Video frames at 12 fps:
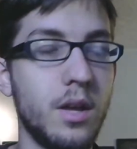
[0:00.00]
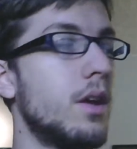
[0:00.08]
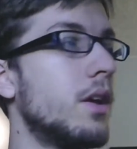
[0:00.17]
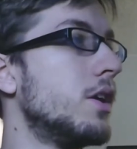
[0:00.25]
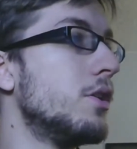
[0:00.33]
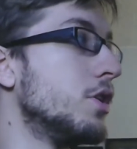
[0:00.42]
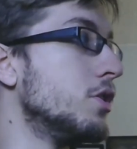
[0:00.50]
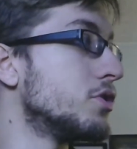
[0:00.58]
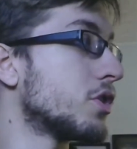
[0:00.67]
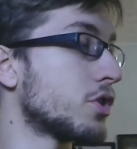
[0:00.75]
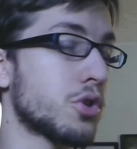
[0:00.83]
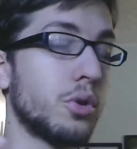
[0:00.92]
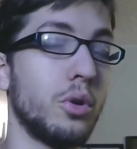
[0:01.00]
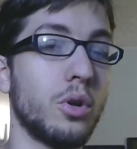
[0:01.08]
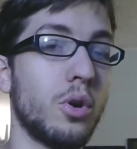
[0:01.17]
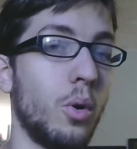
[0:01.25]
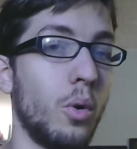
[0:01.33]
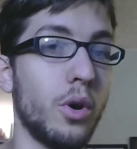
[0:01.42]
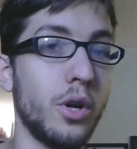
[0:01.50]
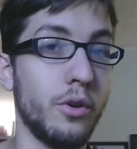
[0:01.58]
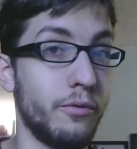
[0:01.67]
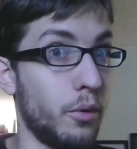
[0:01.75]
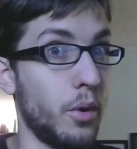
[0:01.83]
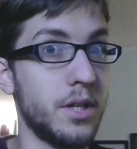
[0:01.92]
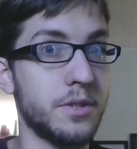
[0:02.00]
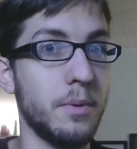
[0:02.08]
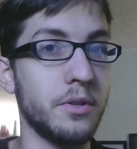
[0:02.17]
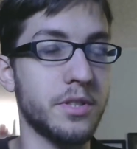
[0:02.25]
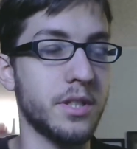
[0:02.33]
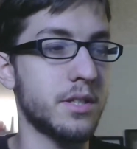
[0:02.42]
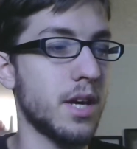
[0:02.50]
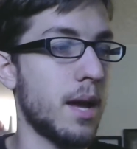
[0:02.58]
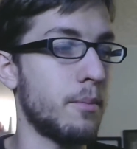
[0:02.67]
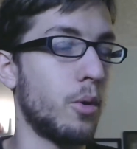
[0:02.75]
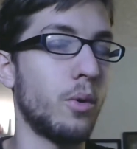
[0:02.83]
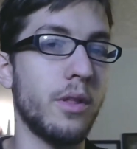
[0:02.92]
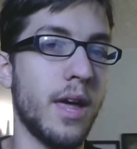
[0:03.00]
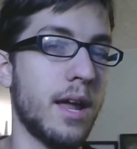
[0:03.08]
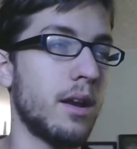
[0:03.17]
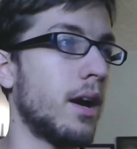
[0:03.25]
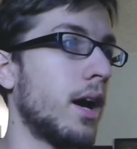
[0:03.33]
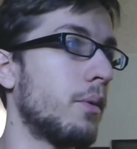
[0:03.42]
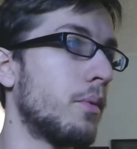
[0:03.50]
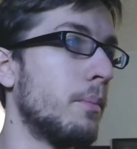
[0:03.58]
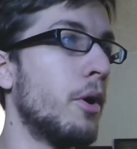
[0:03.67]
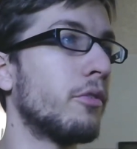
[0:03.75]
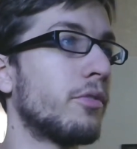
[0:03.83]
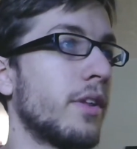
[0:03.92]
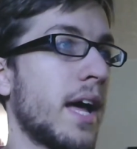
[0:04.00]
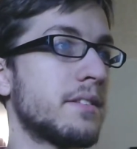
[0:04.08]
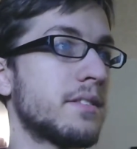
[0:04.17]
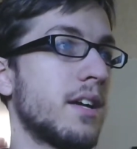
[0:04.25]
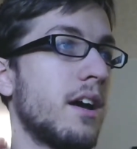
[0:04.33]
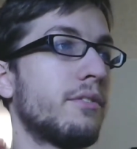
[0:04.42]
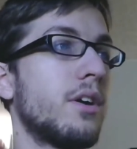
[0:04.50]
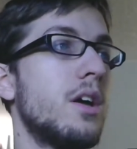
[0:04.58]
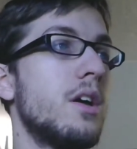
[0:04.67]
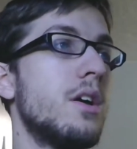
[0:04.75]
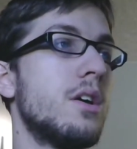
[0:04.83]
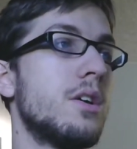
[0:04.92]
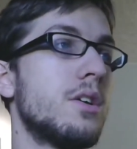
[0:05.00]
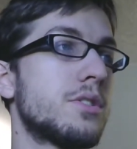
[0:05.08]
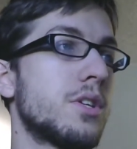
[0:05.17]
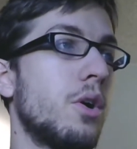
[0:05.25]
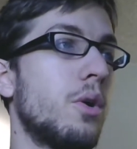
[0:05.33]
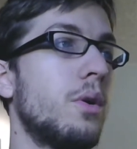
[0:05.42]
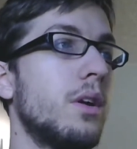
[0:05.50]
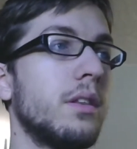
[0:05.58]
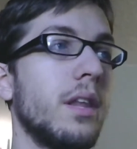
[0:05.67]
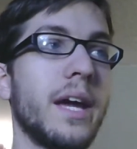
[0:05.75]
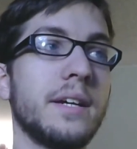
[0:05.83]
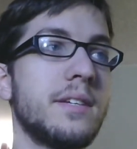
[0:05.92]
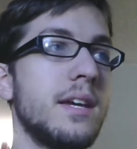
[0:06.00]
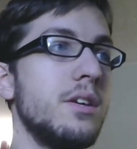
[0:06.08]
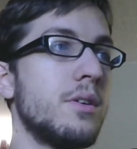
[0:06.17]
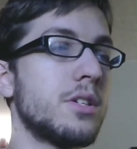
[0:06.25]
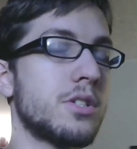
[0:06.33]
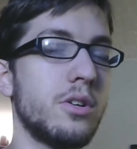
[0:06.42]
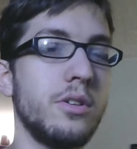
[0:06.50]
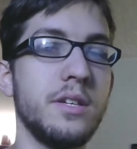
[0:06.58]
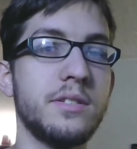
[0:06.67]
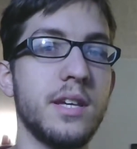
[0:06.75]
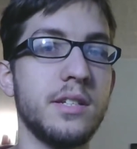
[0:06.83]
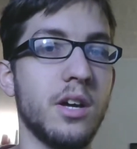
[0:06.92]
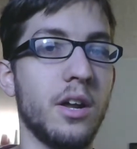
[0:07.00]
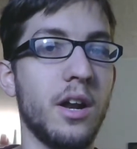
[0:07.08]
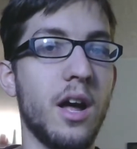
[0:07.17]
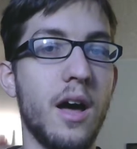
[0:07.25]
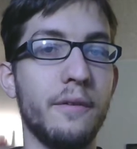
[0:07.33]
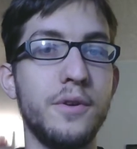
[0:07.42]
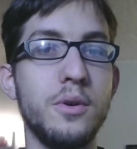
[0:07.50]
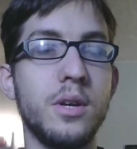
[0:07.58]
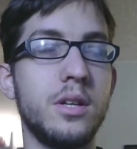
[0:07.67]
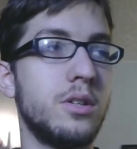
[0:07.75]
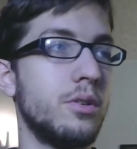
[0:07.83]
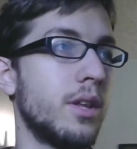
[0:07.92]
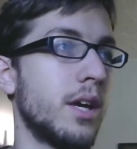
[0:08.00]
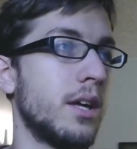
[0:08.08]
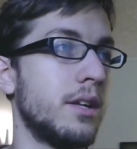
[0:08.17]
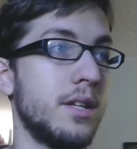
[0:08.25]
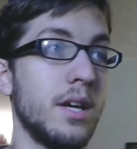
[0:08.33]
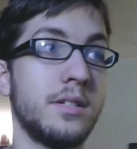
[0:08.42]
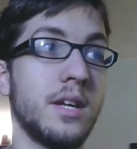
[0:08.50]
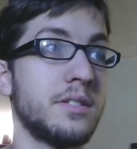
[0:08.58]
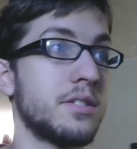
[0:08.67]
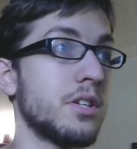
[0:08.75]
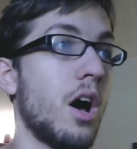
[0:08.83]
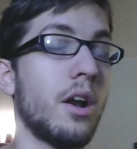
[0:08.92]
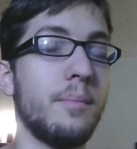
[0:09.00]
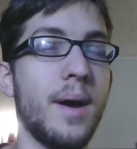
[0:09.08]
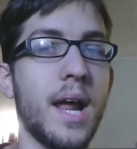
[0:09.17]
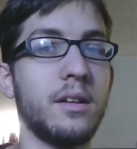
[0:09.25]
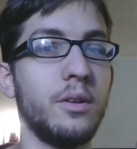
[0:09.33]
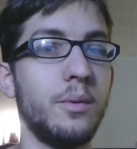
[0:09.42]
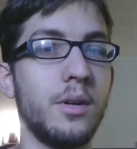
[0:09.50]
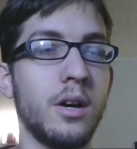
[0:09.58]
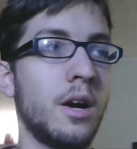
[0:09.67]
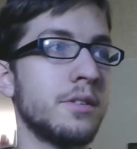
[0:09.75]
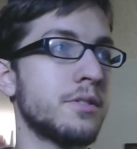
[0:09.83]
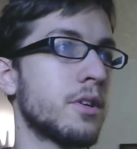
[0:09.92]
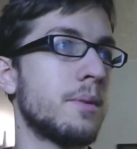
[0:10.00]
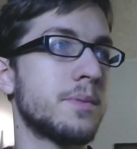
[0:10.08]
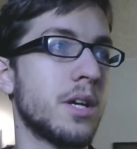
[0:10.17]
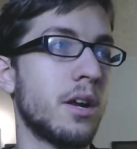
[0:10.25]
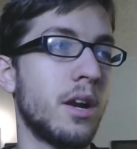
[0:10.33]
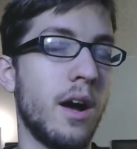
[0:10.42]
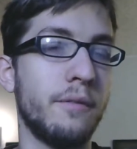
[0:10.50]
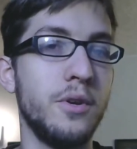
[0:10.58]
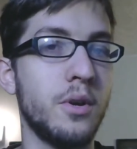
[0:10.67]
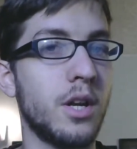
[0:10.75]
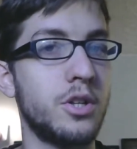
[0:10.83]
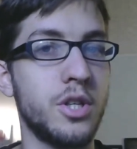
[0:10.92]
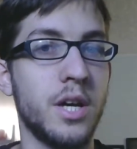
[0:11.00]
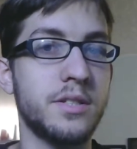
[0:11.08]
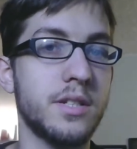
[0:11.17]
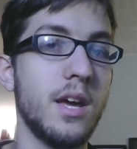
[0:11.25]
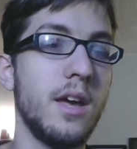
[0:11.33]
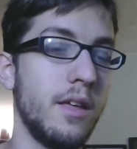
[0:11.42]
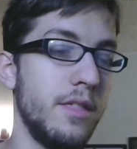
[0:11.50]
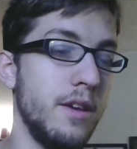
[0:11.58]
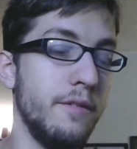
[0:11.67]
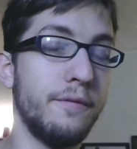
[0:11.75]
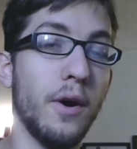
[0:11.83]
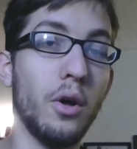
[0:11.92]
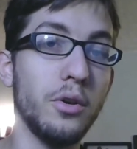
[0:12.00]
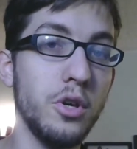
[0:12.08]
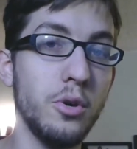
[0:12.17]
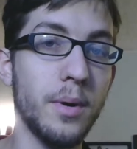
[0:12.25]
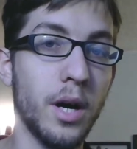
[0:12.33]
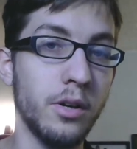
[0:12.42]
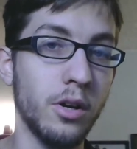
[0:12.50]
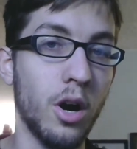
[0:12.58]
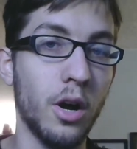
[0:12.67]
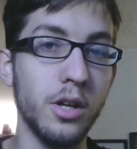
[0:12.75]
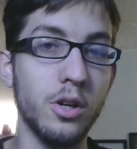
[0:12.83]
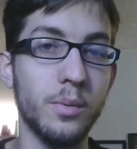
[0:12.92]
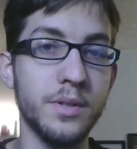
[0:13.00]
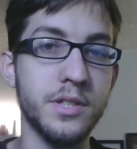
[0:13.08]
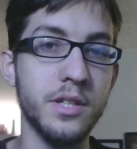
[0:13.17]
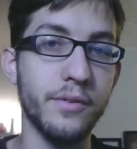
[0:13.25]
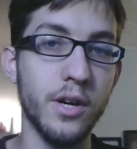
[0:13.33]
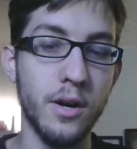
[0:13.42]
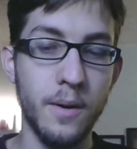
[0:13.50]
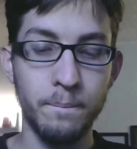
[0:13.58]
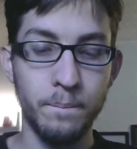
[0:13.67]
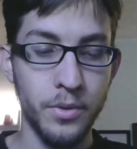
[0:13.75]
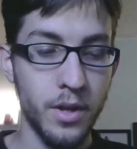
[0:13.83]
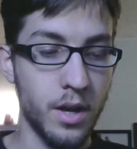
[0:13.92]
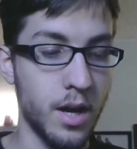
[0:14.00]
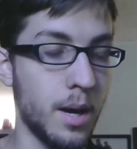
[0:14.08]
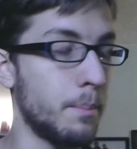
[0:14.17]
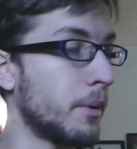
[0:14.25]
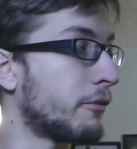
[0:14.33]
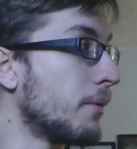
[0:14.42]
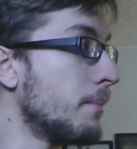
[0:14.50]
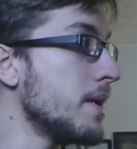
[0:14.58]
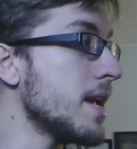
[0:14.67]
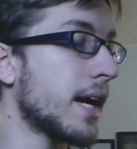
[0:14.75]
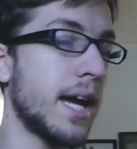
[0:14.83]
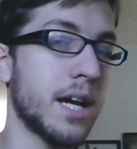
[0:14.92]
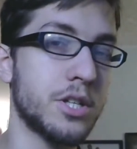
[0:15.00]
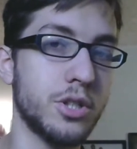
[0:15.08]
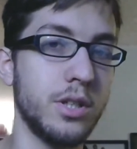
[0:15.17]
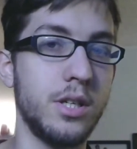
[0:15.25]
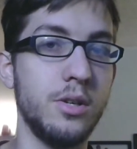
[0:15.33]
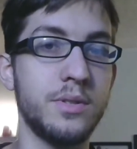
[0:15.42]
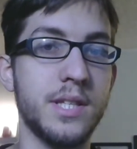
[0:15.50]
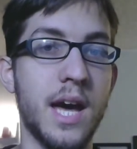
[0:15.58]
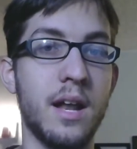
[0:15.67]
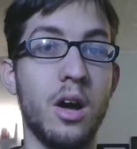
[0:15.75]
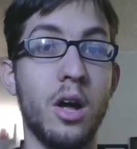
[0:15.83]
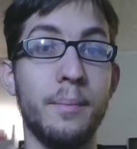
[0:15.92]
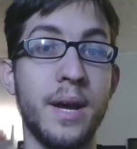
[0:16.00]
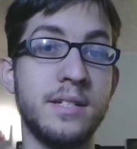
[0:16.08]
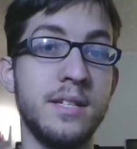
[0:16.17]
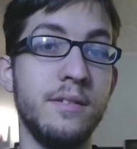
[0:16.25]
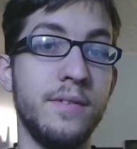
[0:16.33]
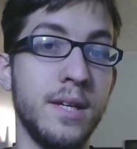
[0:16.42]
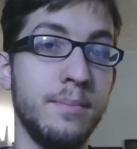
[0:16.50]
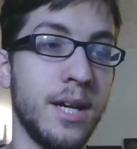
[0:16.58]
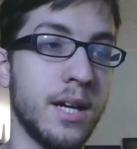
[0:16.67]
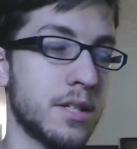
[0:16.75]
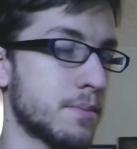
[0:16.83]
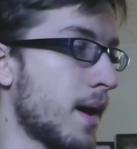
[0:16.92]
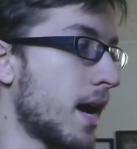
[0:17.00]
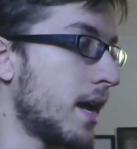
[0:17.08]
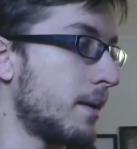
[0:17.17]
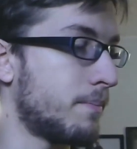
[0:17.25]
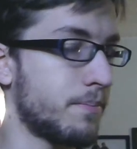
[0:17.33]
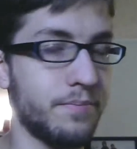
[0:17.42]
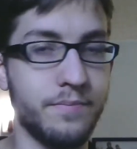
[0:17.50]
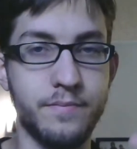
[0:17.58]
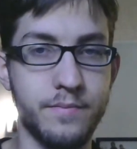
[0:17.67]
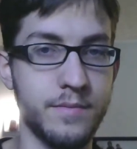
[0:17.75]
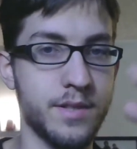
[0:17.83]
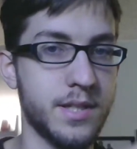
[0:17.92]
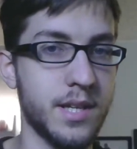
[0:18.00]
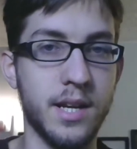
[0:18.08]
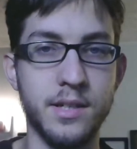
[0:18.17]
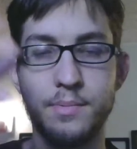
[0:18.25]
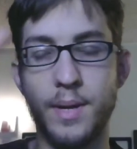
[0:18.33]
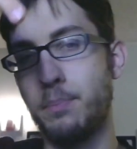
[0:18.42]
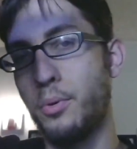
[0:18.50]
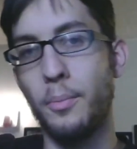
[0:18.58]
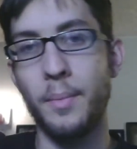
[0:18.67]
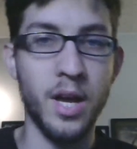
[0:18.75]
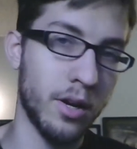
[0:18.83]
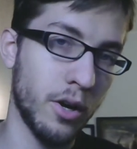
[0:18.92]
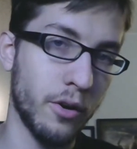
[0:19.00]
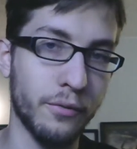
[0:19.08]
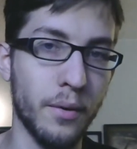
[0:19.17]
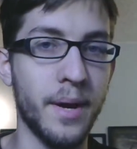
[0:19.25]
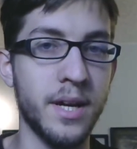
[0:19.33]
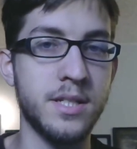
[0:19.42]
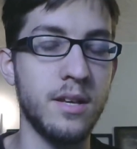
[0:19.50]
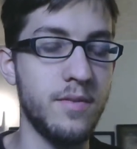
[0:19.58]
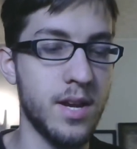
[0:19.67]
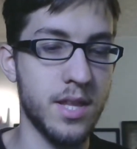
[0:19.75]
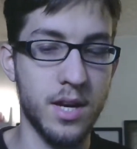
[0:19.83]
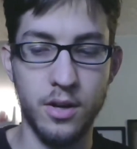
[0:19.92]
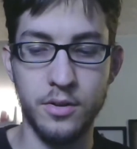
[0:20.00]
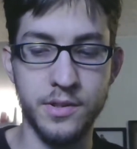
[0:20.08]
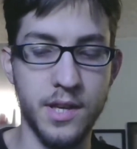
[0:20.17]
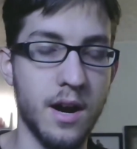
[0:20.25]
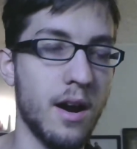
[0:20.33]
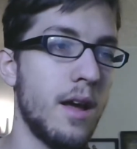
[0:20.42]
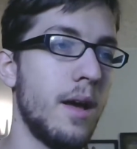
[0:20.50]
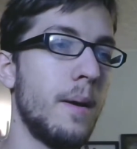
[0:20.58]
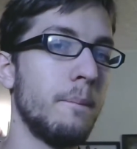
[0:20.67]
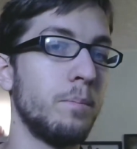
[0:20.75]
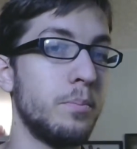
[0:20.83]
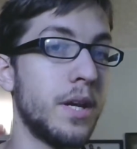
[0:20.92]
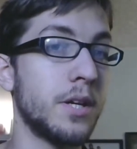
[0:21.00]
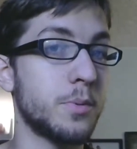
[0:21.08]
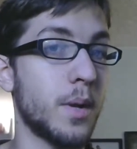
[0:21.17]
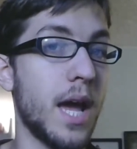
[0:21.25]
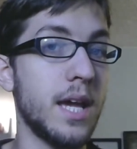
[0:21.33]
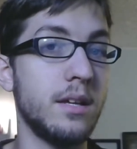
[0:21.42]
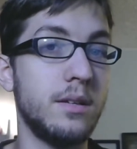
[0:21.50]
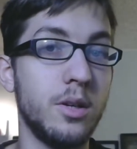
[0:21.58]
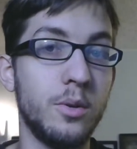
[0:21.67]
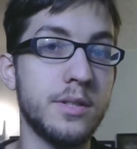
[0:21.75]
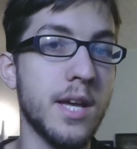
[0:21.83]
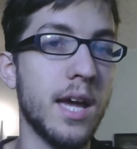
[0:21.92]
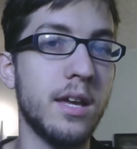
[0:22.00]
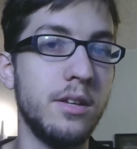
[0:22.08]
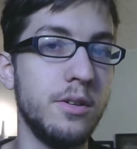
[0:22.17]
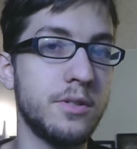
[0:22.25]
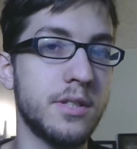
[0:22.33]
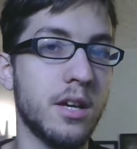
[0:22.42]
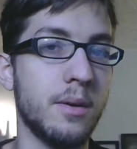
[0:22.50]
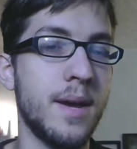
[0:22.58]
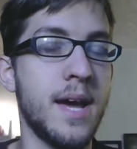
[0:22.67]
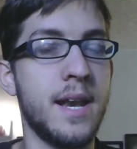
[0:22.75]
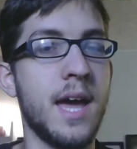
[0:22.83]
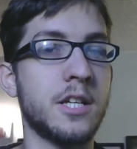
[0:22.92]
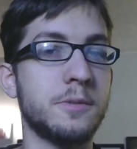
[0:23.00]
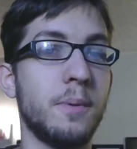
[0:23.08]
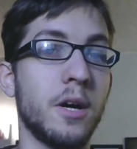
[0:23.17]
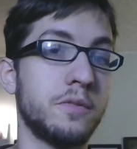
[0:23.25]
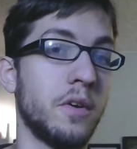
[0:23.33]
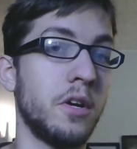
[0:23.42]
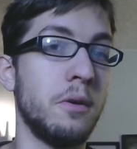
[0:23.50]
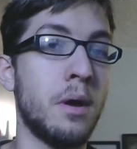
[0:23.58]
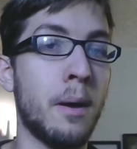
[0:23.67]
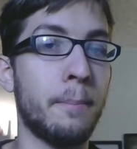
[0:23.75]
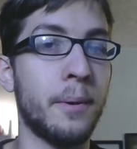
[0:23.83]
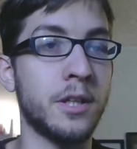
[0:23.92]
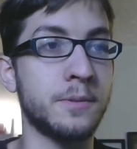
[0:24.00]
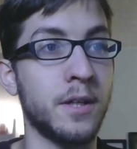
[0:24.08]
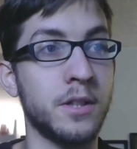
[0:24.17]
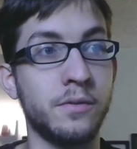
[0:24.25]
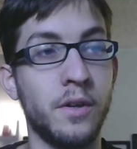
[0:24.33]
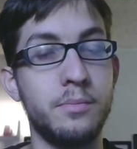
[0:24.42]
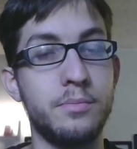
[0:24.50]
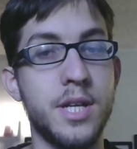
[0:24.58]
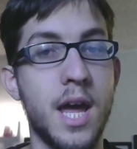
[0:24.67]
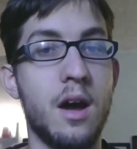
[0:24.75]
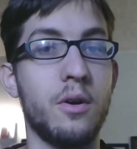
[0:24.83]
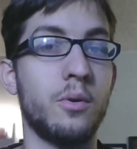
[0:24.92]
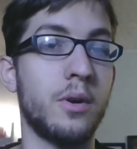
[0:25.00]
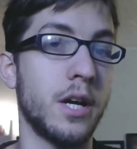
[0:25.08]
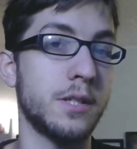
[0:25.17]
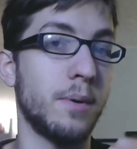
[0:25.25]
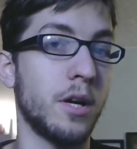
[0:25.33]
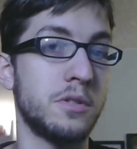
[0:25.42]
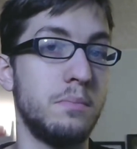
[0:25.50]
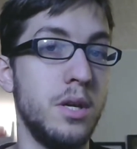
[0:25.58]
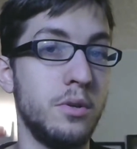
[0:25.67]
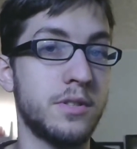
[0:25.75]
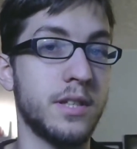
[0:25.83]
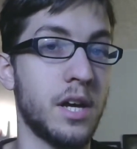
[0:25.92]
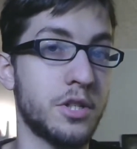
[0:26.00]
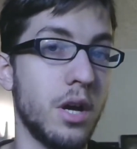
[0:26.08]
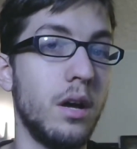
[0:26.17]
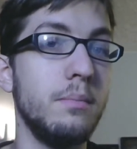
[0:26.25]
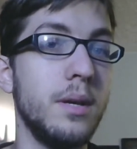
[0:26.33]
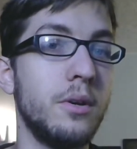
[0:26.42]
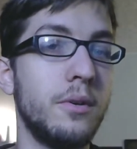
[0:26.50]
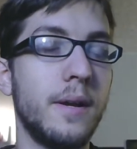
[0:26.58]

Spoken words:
you can use your controller or your voice most of the time, or that remote for that stuff. So like I said, you can turn these things on and off. You can do that. It does this automatically when your console comes on and off. You can adjust the volume on your audio receiver, but for me, I actually use that on my TV, because my settings, I pull my audio from my TV and then it goes there. Because what I can do is I can use the command Xbox volume up, Xbox volume down, or Xbox mute/unmute